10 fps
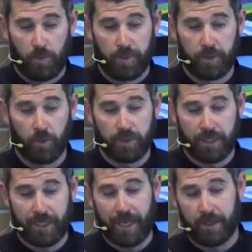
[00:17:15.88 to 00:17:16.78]
But no one
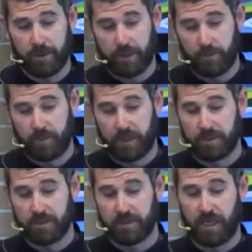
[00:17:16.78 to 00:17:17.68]
laid a hand on him
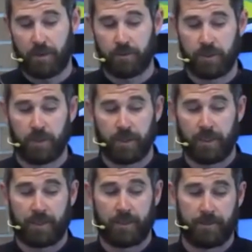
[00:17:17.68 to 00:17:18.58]
because his hour had not
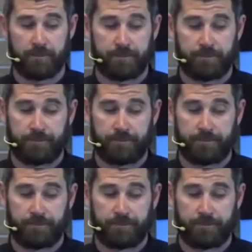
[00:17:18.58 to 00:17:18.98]
yet come.